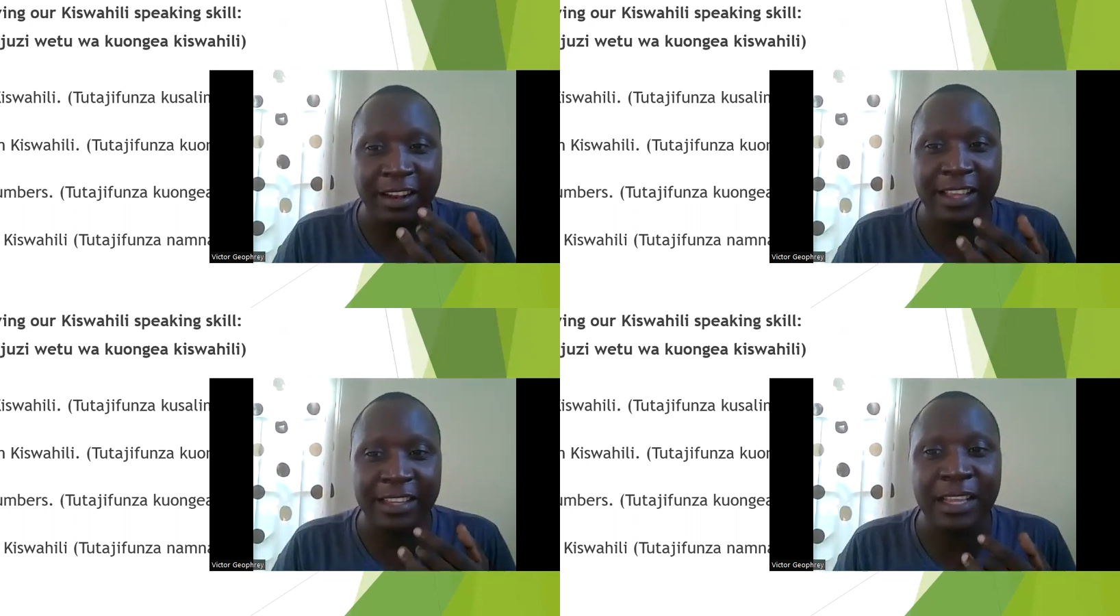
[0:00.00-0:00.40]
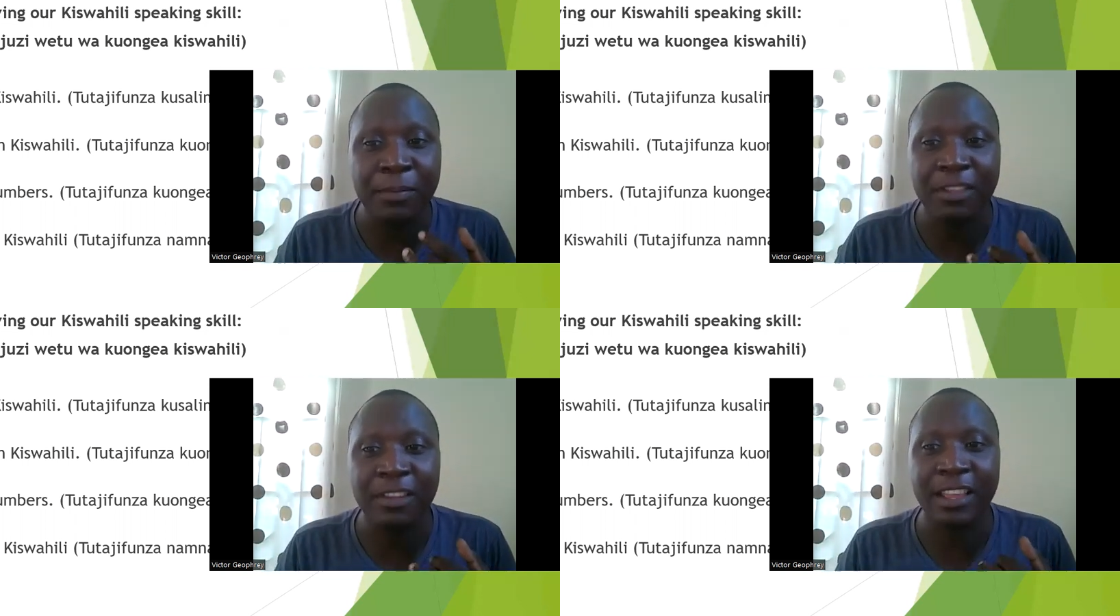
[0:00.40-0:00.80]
The
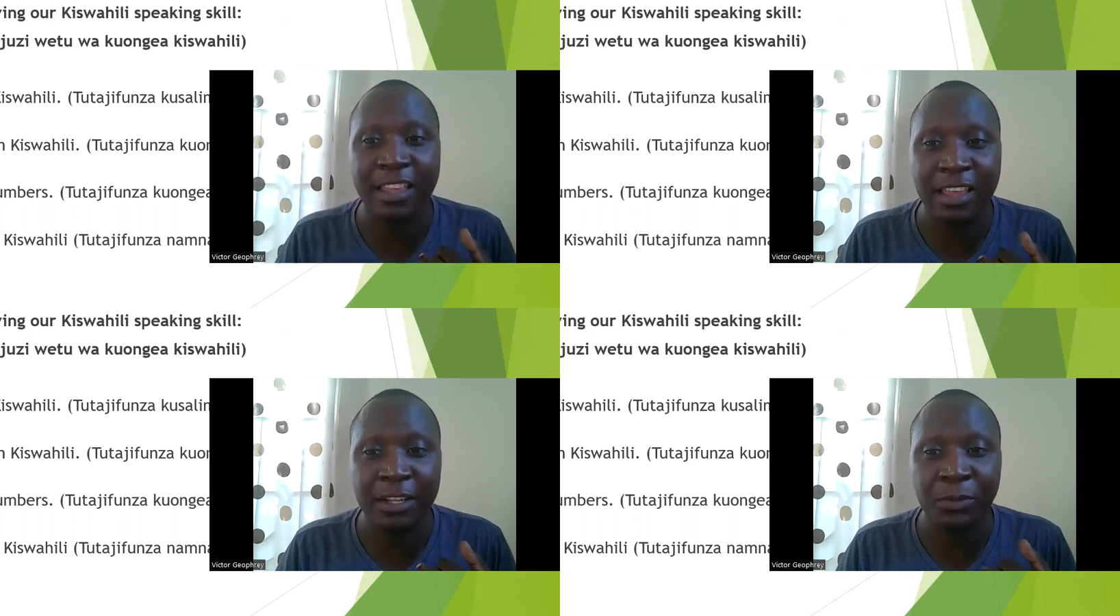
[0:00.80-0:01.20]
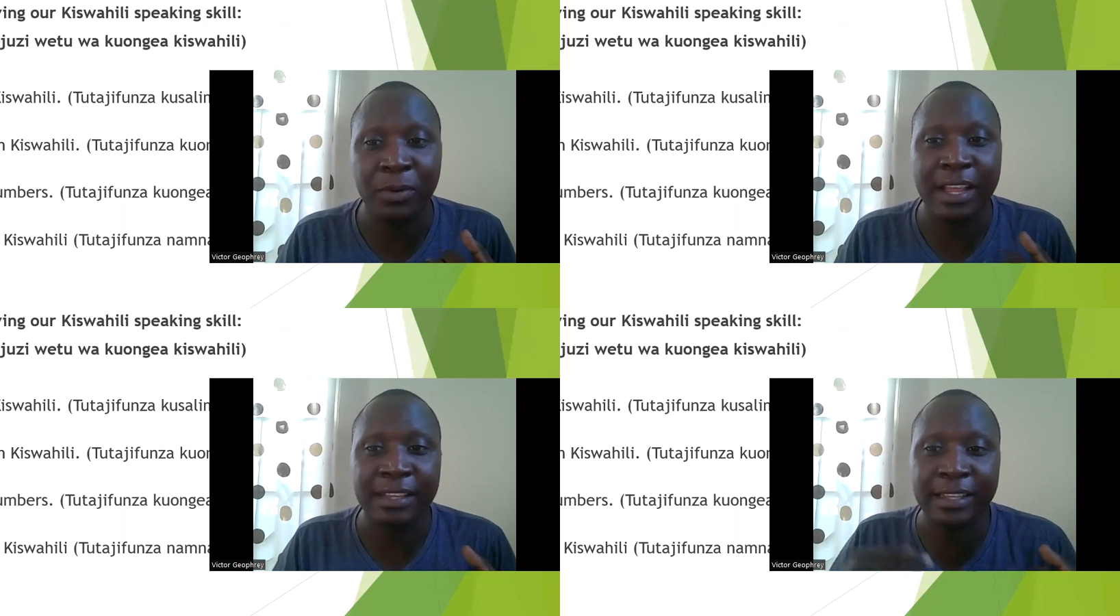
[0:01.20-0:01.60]
same to the kids
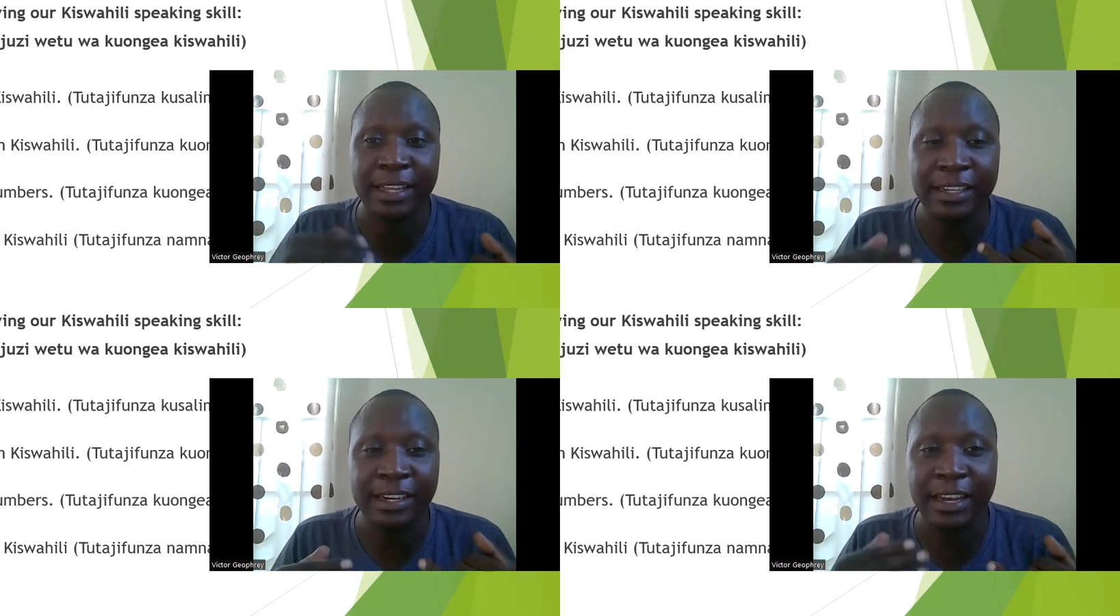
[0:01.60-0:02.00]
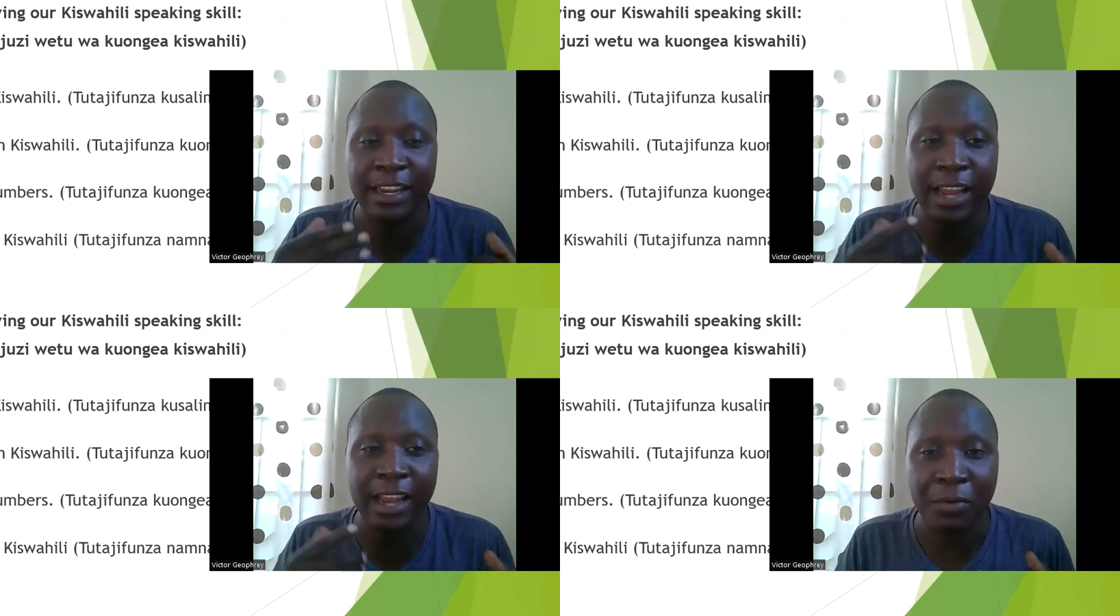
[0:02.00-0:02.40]
when they're starting
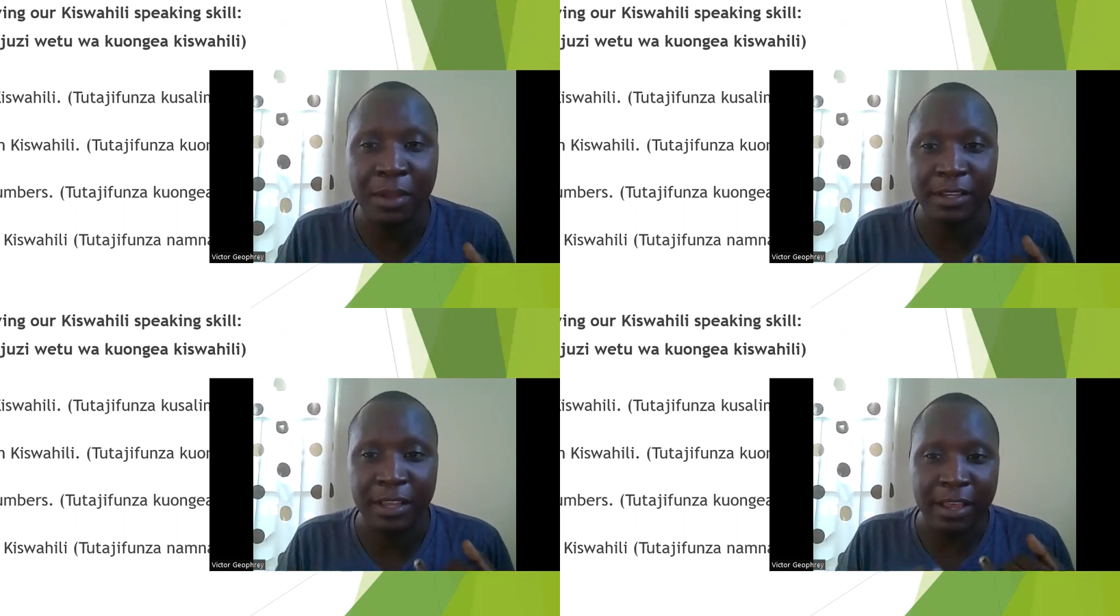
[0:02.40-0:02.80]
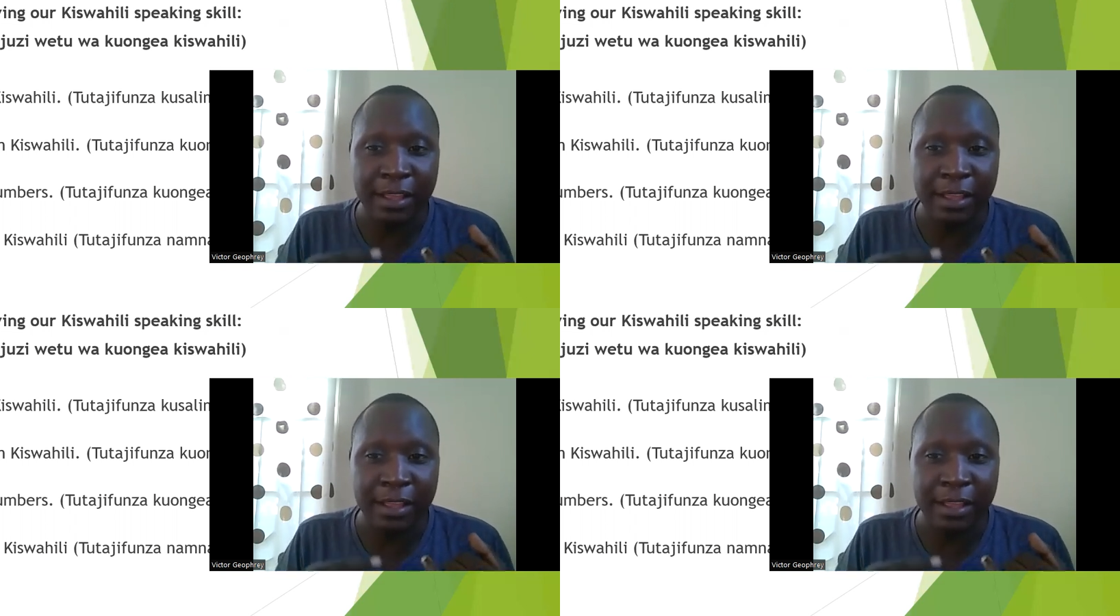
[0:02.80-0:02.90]
learning language.